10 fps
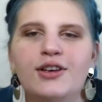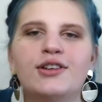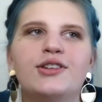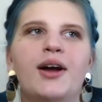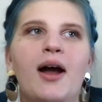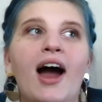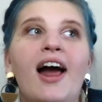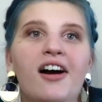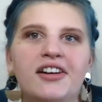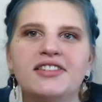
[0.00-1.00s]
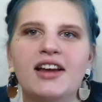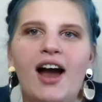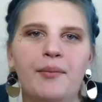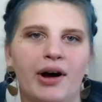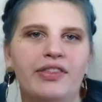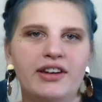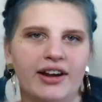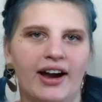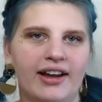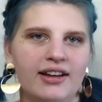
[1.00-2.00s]
So I honestly, I bought the
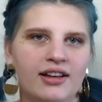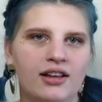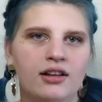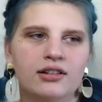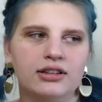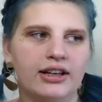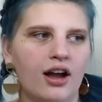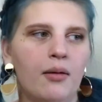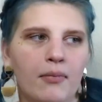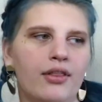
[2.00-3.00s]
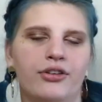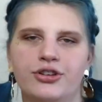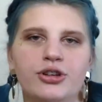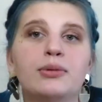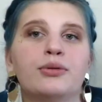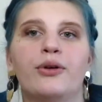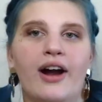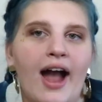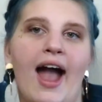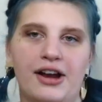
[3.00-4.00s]
dye like a month or two before
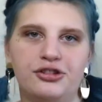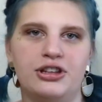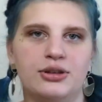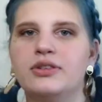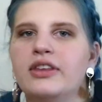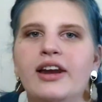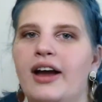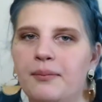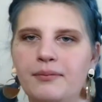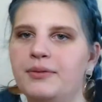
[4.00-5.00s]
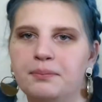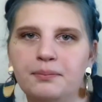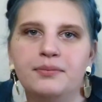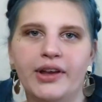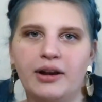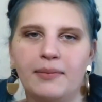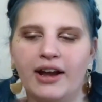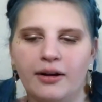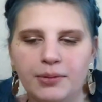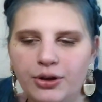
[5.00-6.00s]
I actually used the dye and dyed my
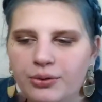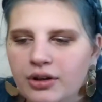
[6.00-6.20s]
hair blue.